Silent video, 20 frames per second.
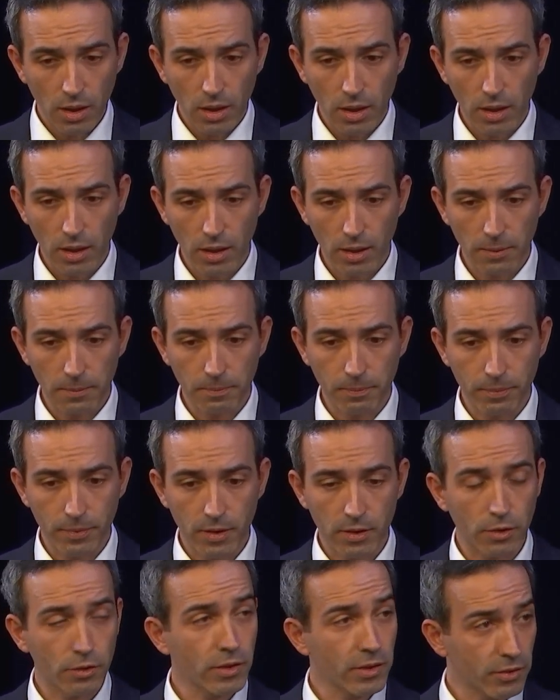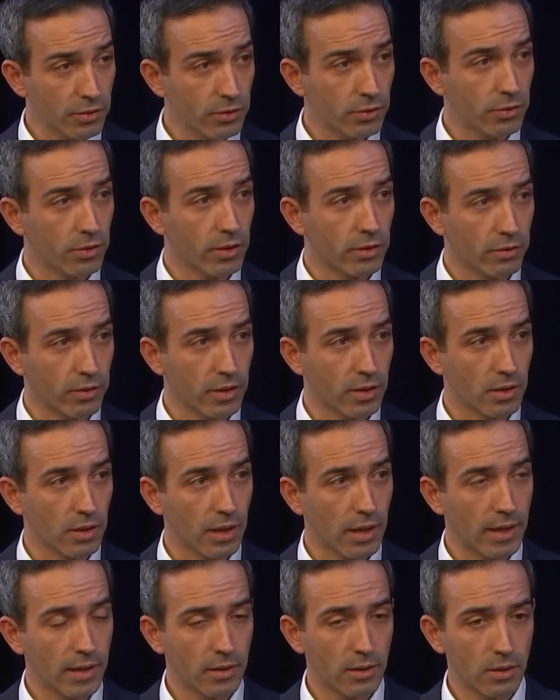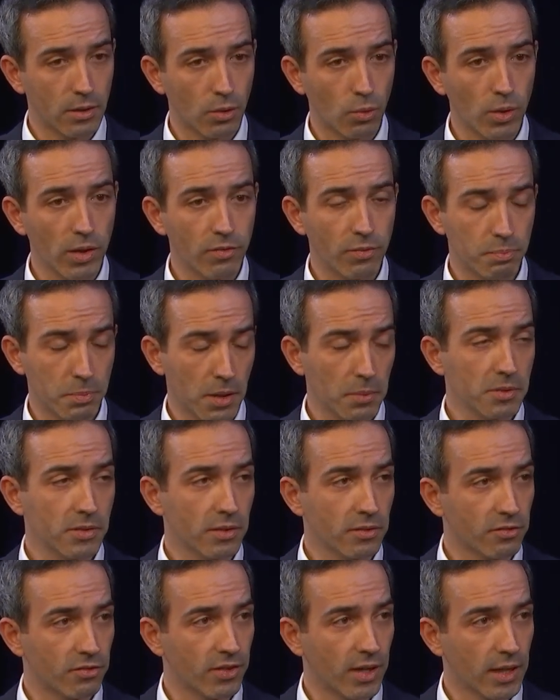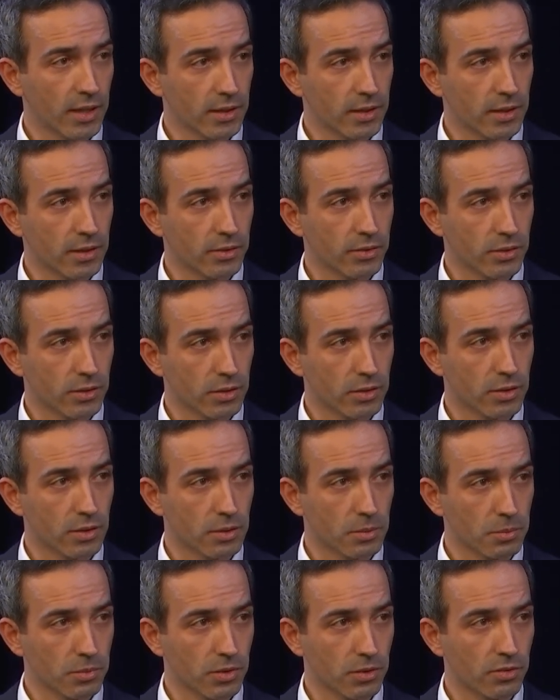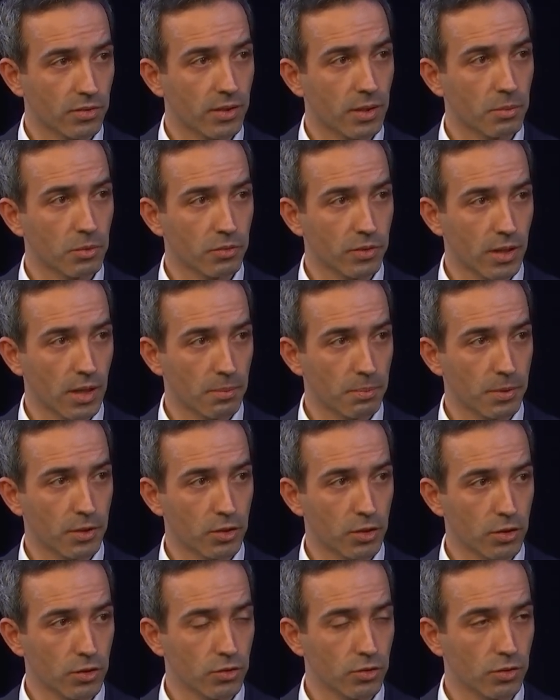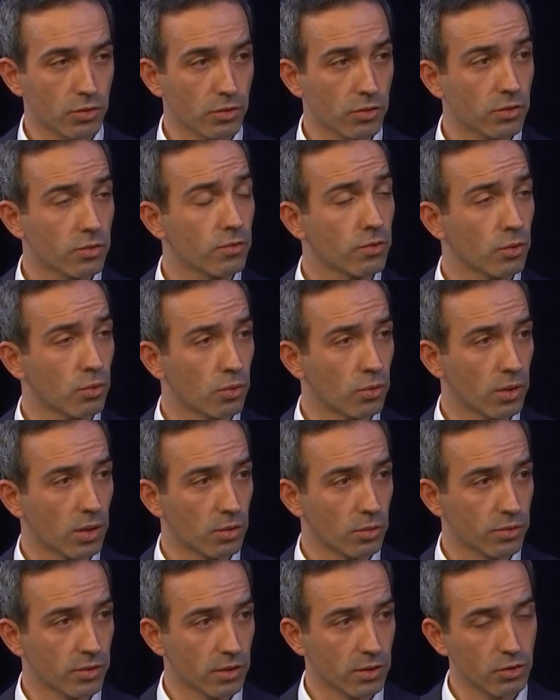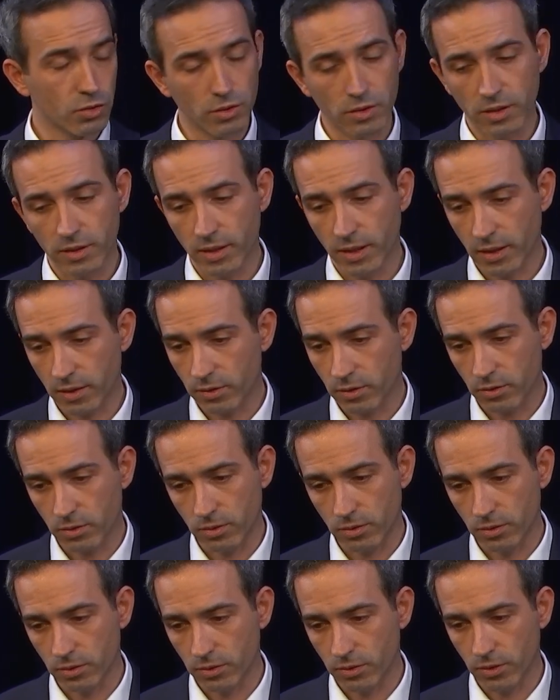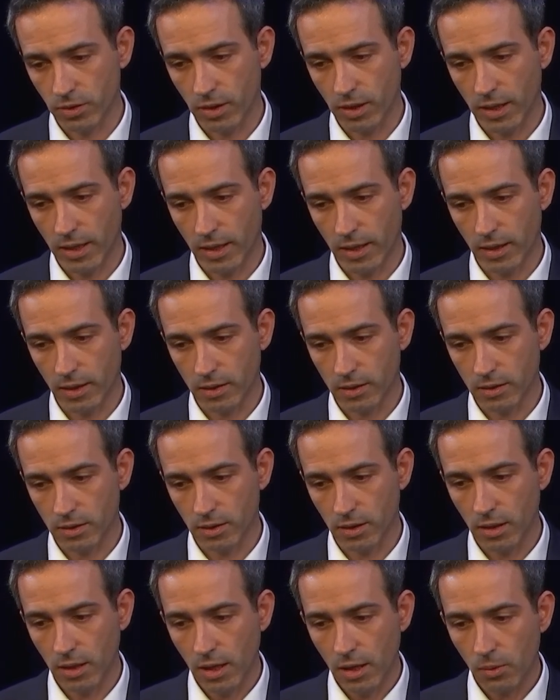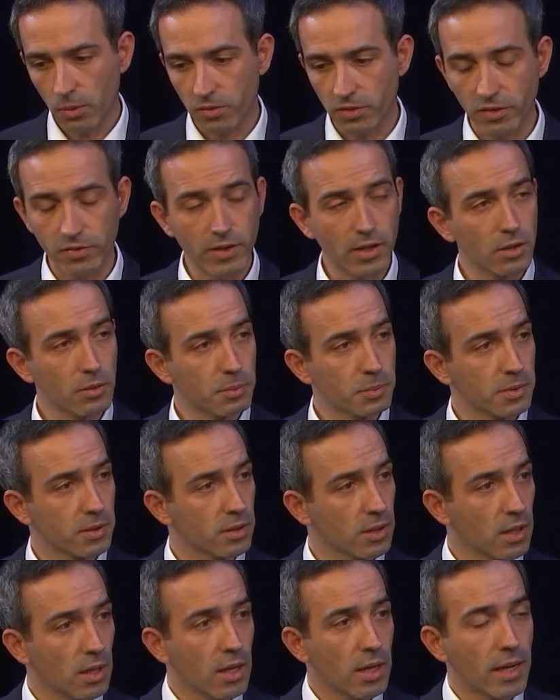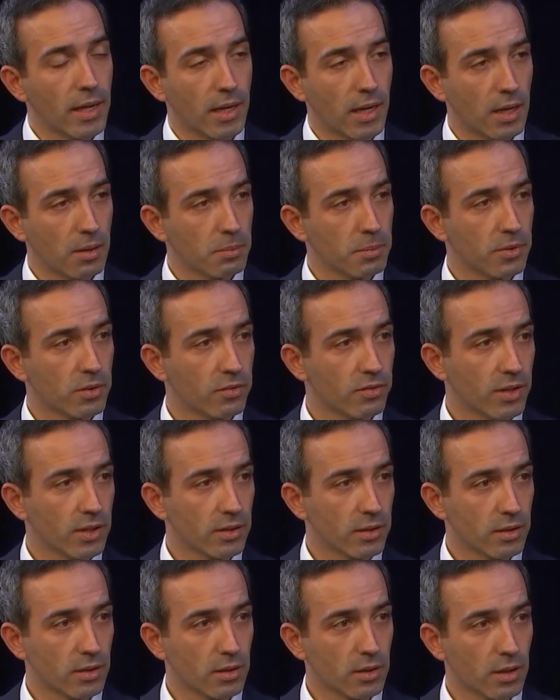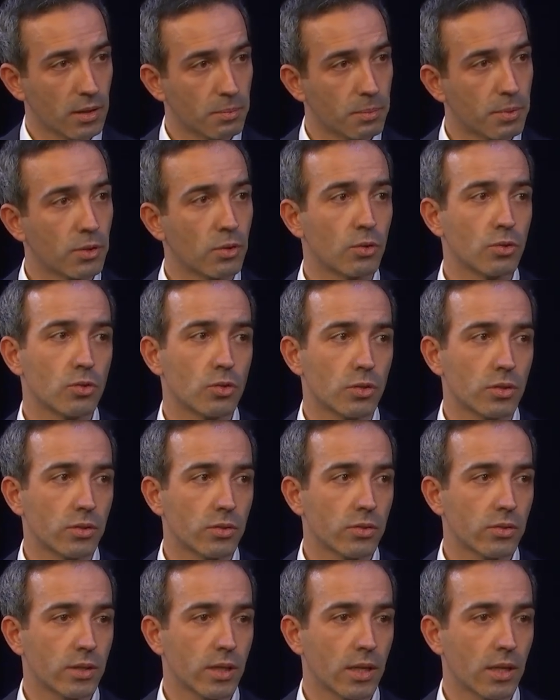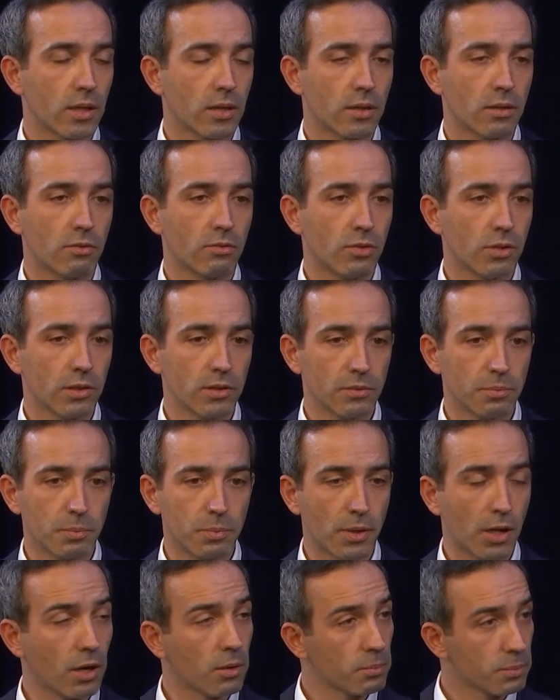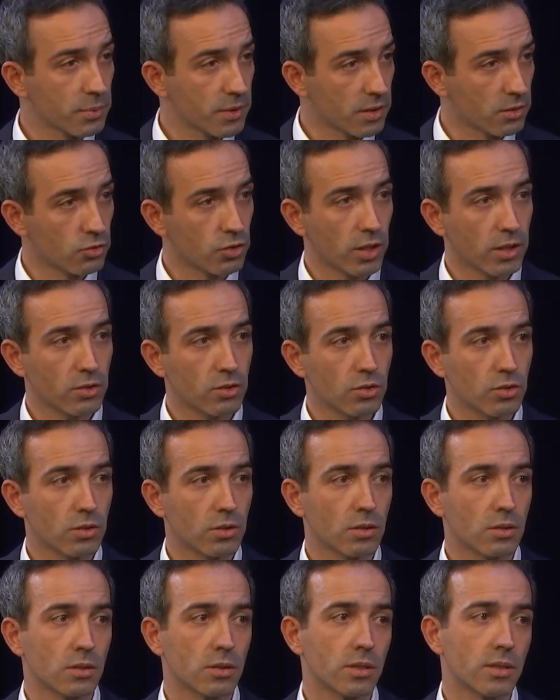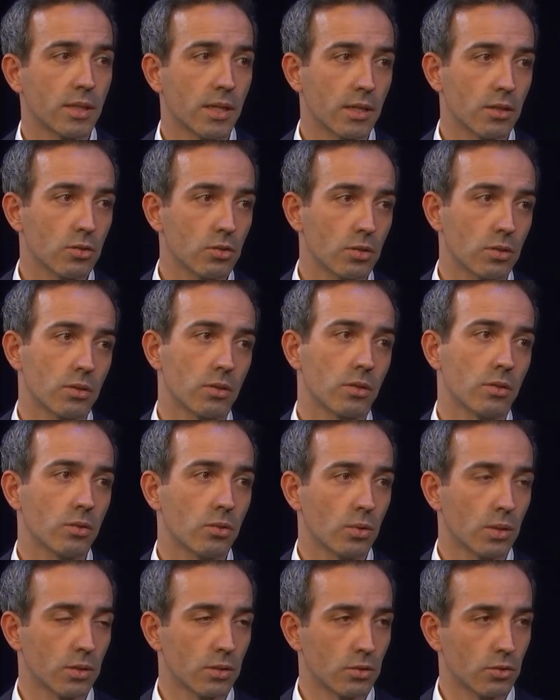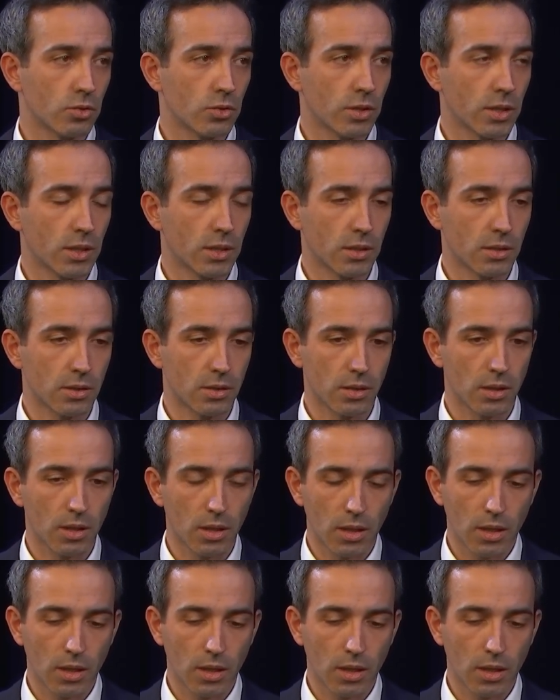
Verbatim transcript: um, the risks are real. And we have promising findings in terms of some of the applications for hallucination detectors. And uh, we've developed a number of other approaches that involve prompt injection detections to understand uh,